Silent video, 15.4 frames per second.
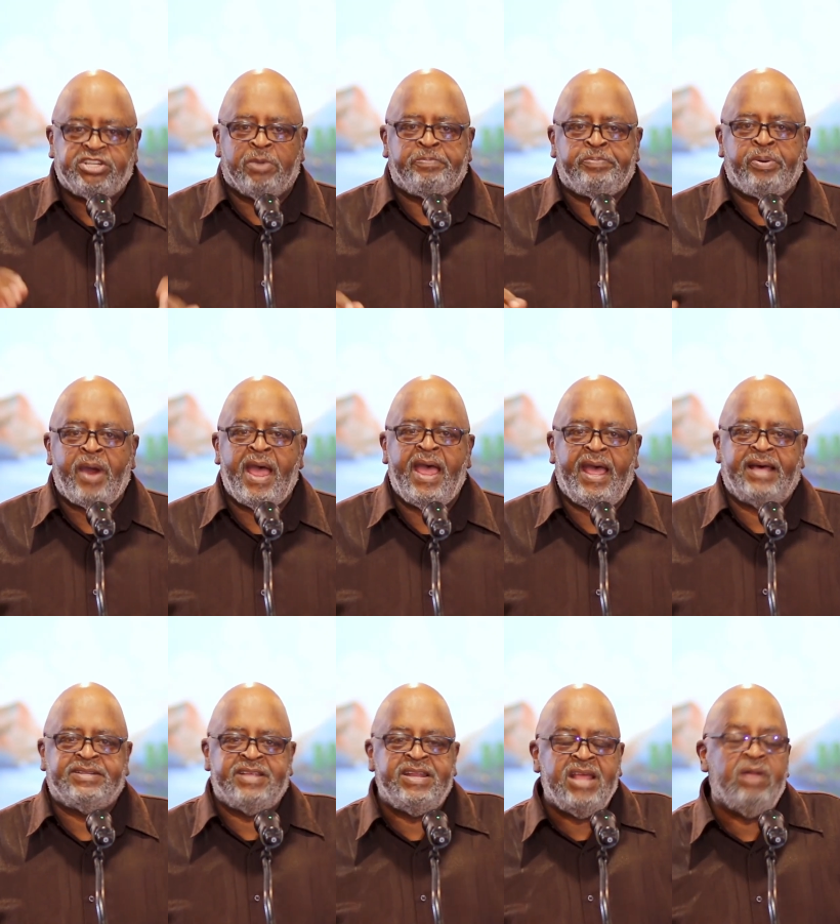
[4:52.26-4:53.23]
your
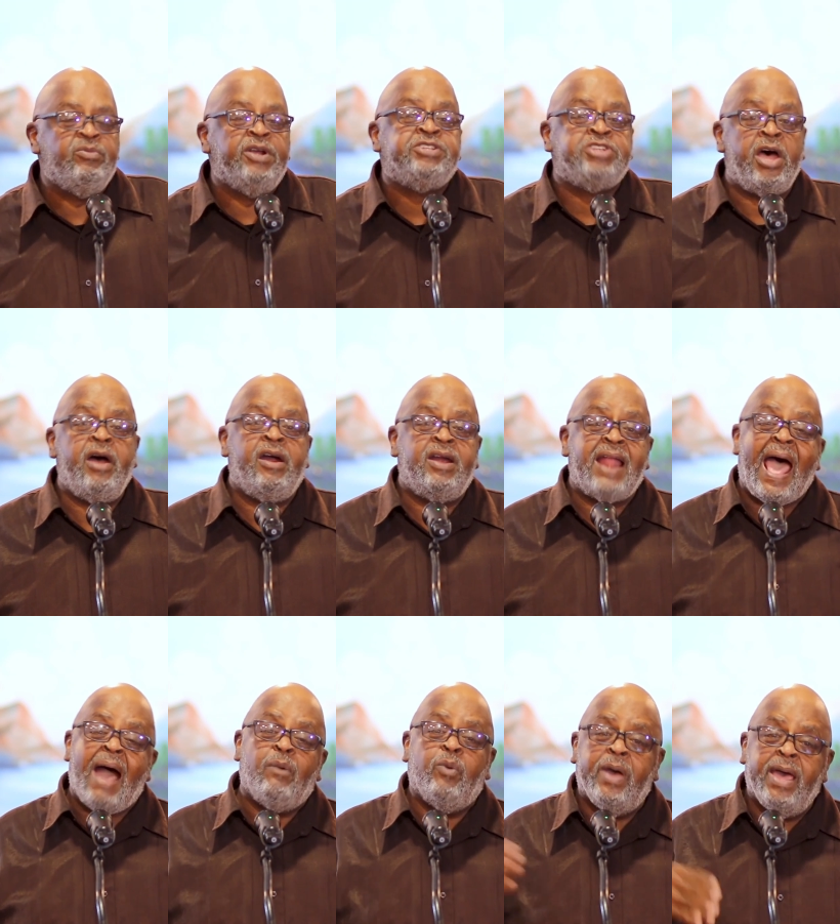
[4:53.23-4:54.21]
prayers, and in return,
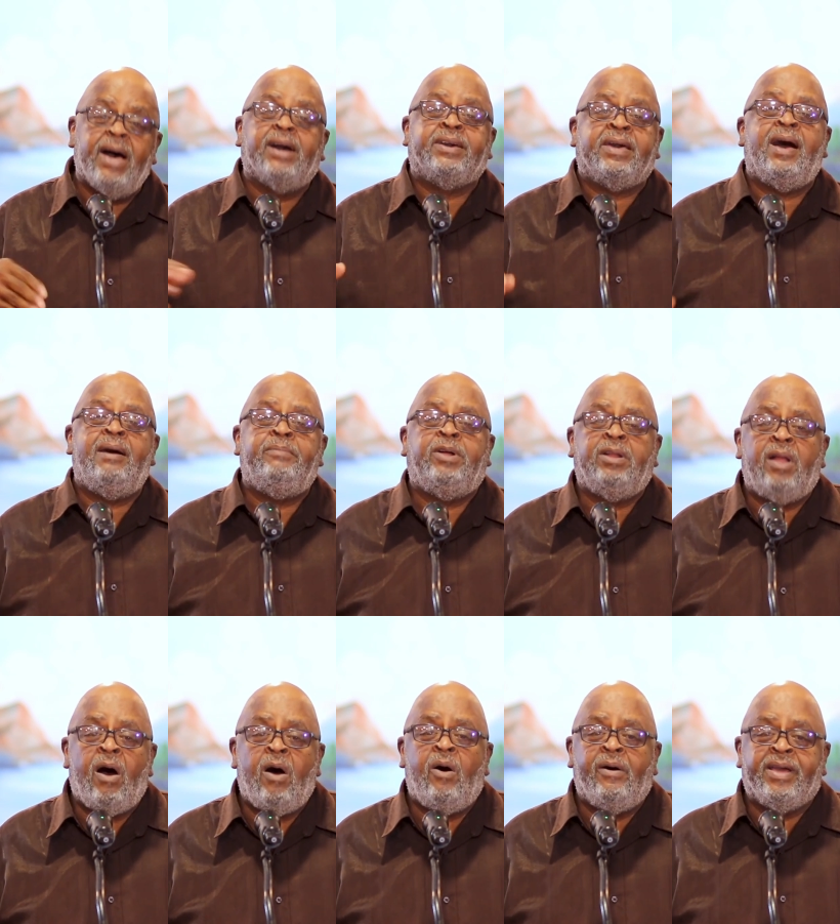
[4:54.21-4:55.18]
I will come
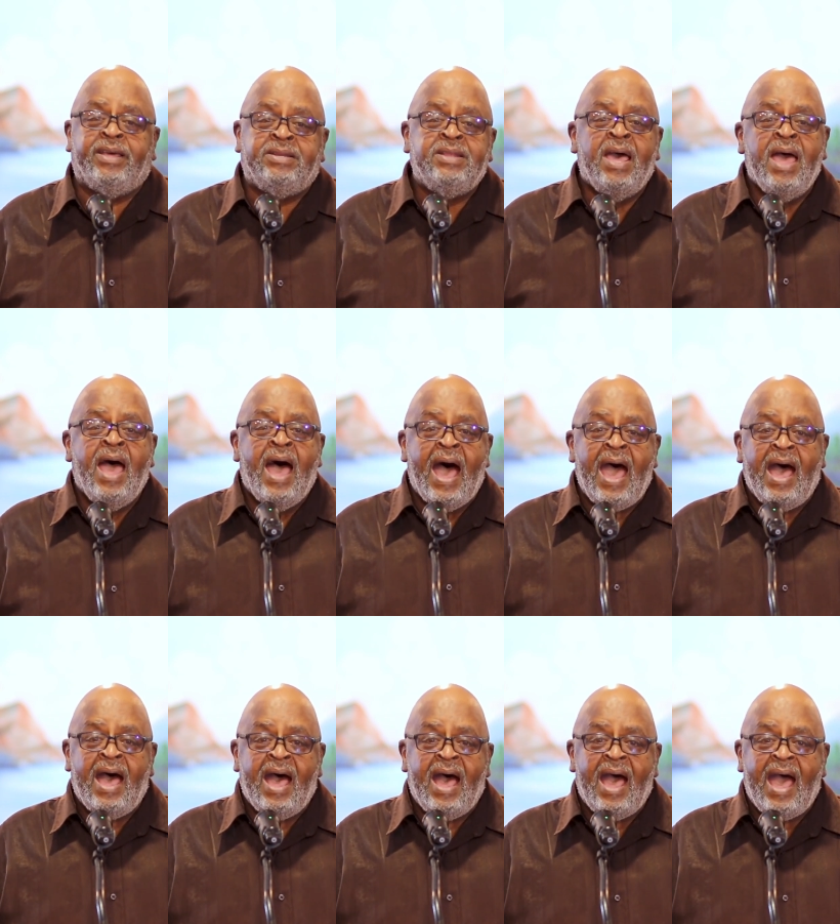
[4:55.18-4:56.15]
along and
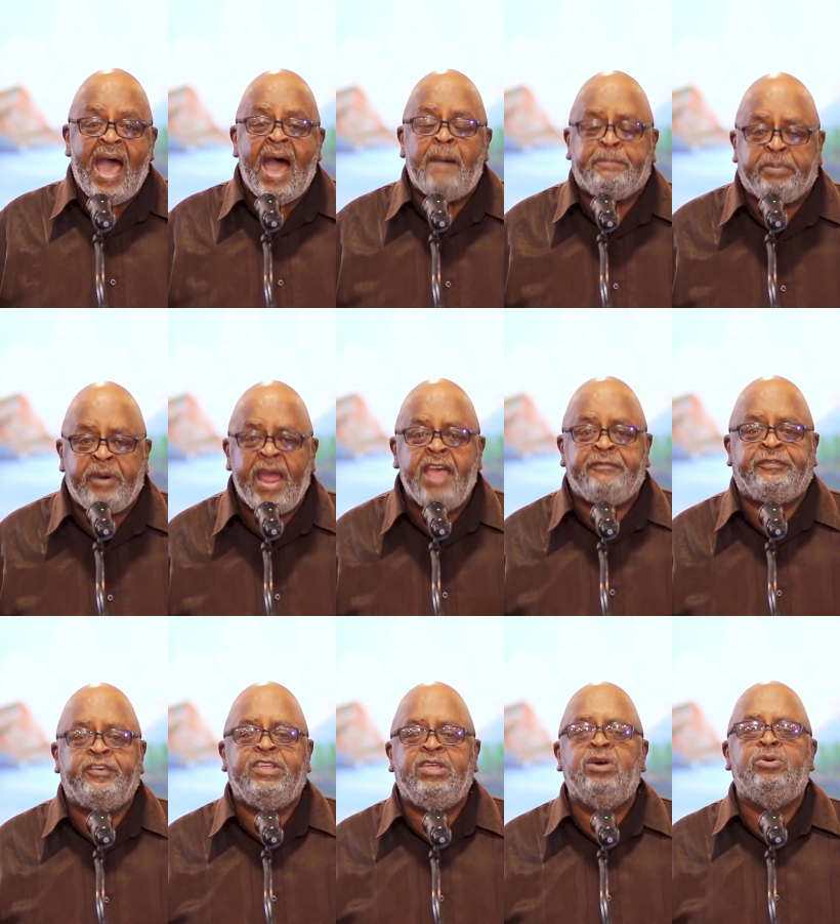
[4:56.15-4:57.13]
I, I'll pray
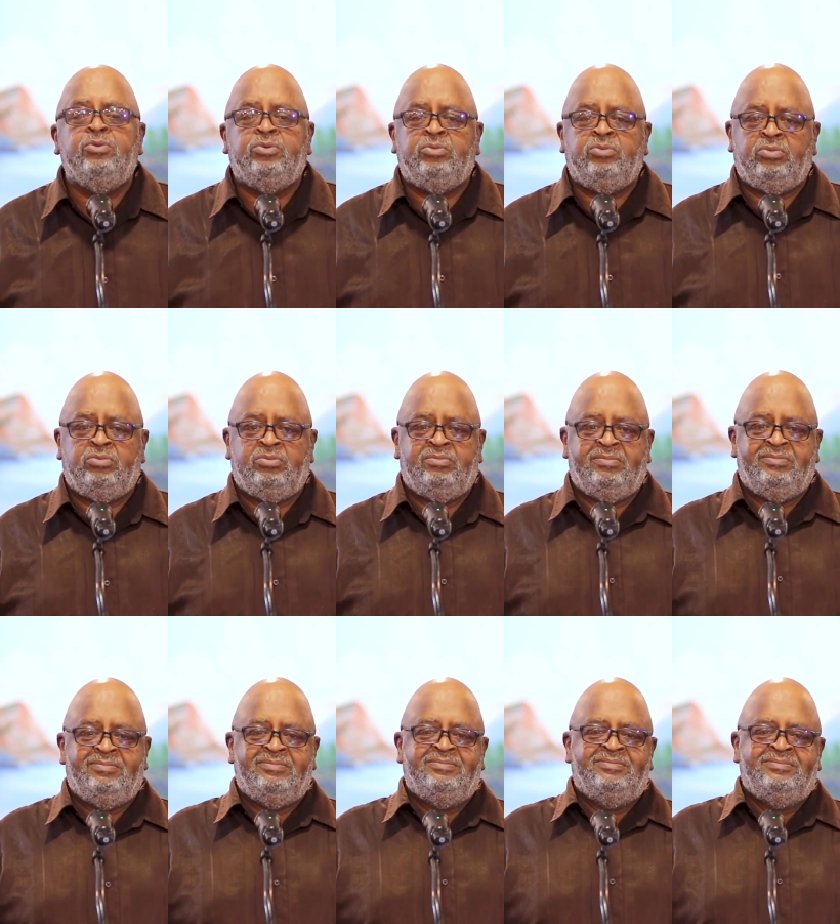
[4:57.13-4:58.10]
for
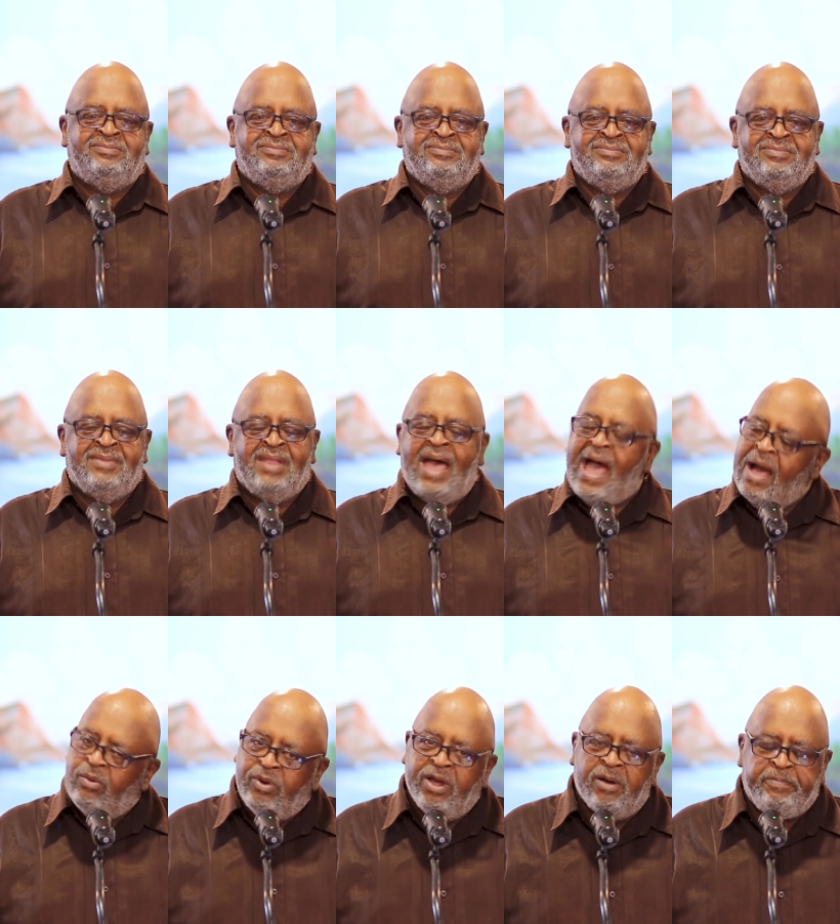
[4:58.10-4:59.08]
you.
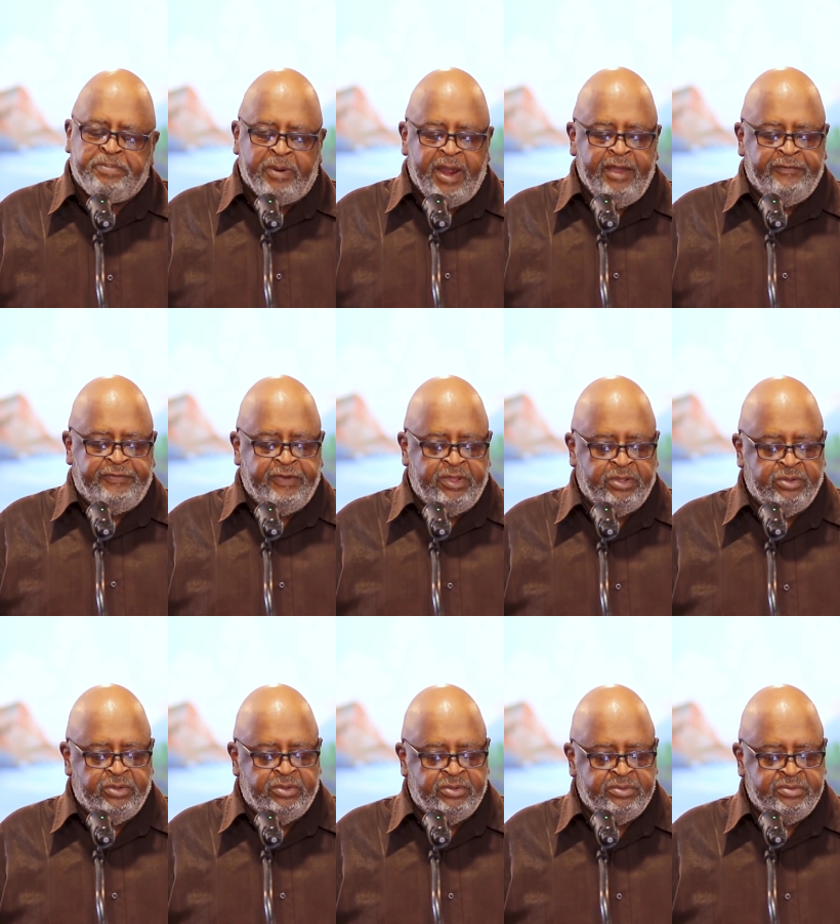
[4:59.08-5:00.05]
I will pray for
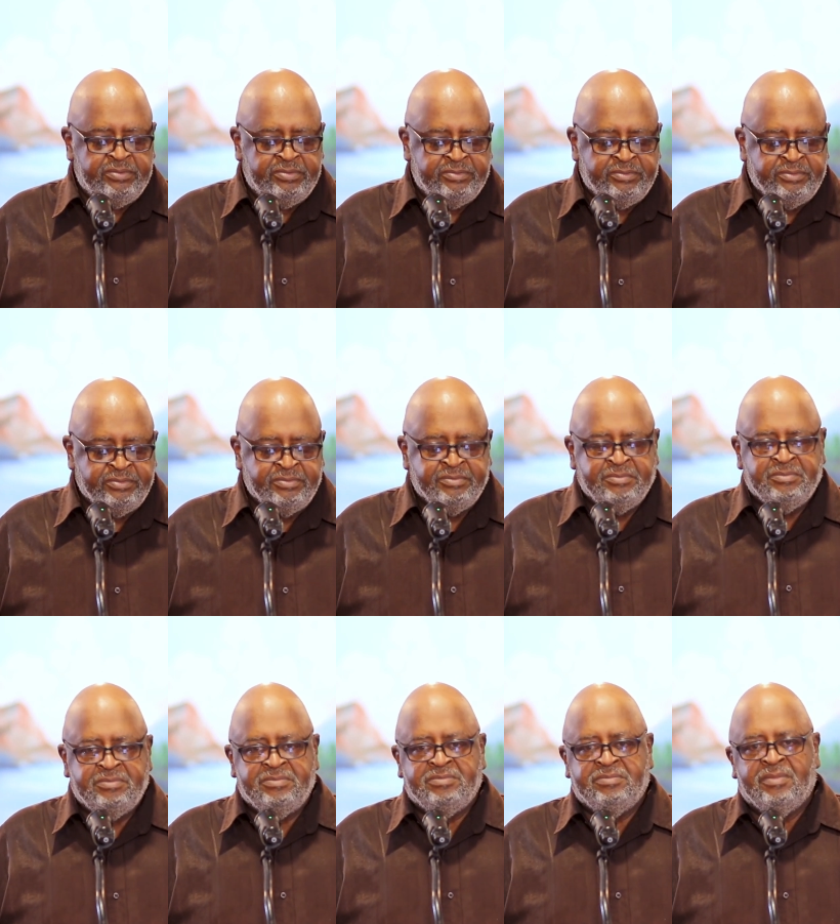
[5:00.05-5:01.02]

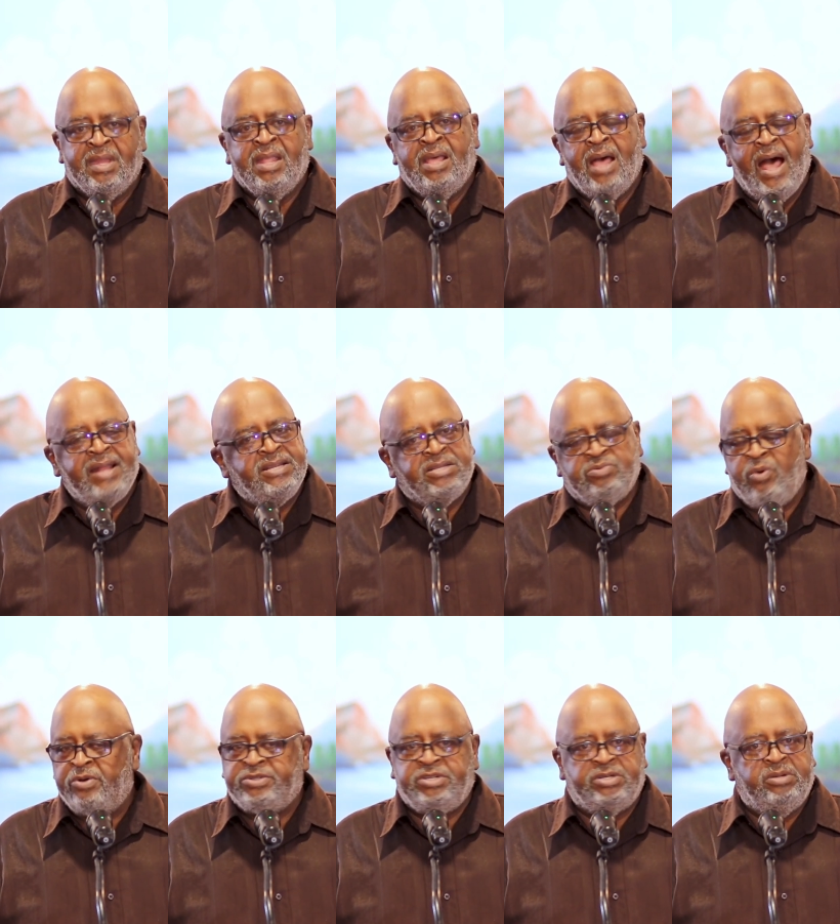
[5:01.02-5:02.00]
you. I just
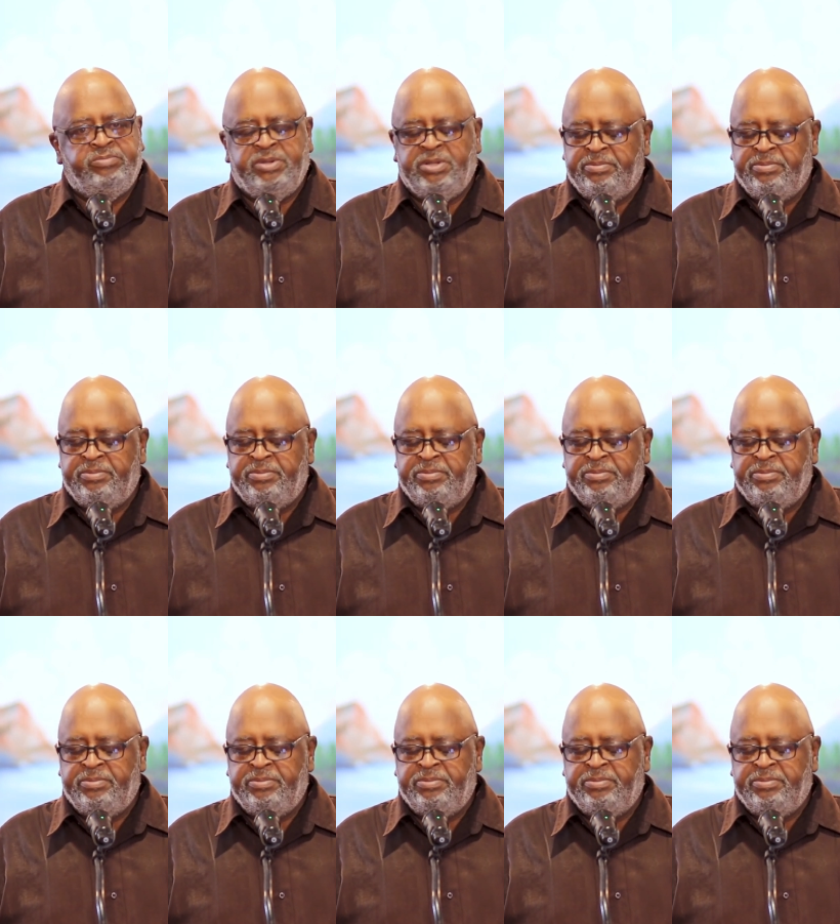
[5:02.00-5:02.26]
want you to